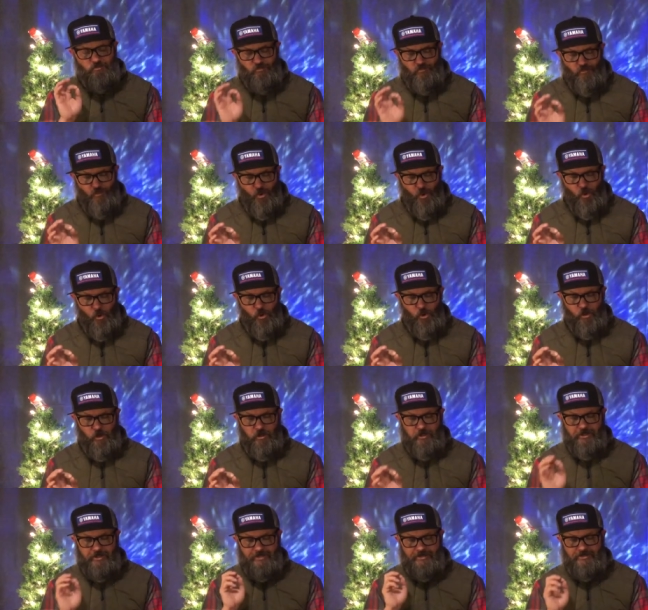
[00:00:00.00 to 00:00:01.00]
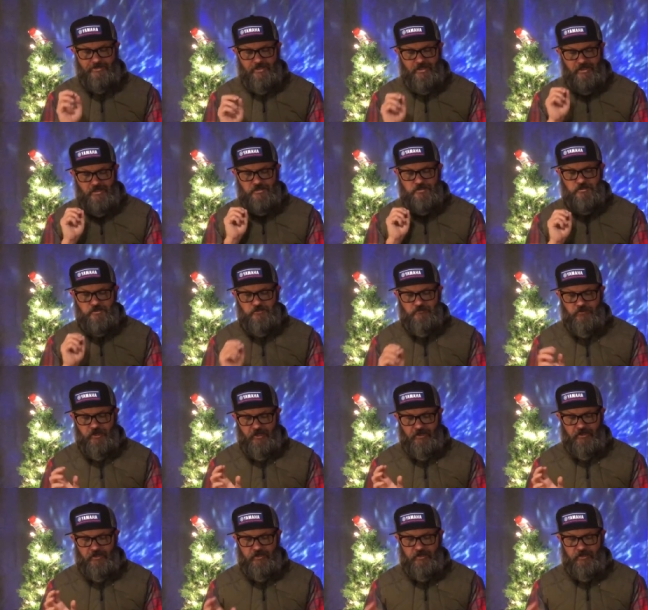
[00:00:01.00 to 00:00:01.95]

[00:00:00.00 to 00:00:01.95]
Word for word: more contagious variant